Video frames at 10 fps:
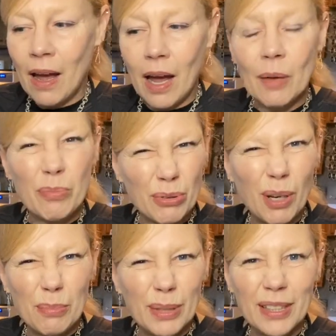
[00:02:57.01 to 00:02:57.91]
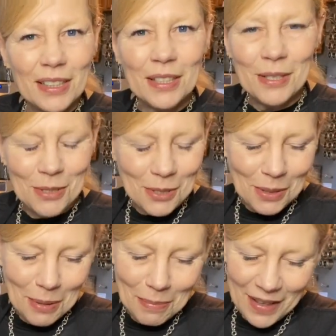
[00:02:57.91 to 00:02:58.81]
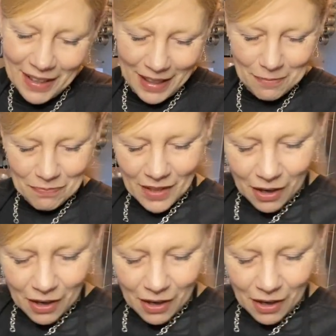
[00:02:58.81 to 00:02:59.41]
I probably need to turn up the heat.